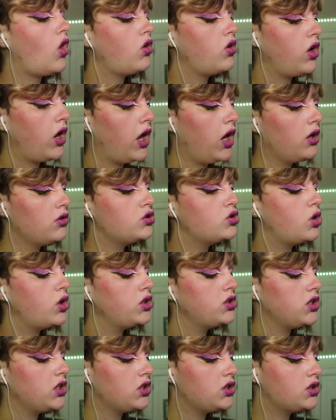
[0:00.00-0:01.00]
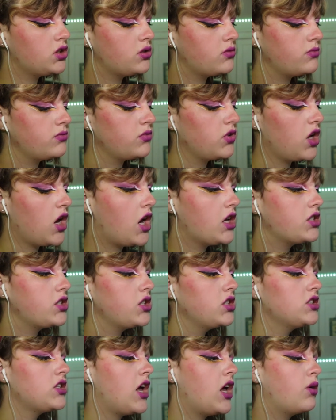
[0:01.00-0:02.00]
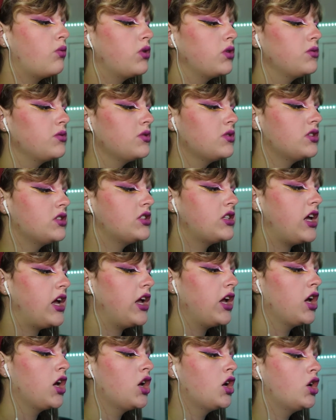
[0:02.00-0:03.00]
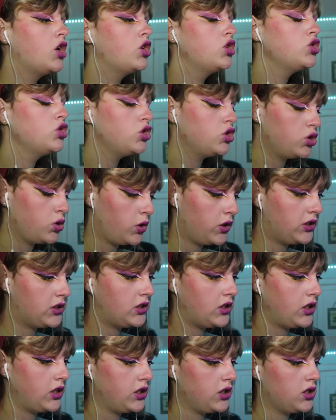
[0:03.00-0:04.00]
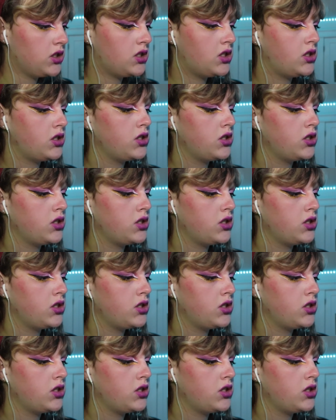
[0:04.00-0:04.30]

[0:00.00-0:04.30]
Okay, choices. As Alyssa Edwards would say, choices.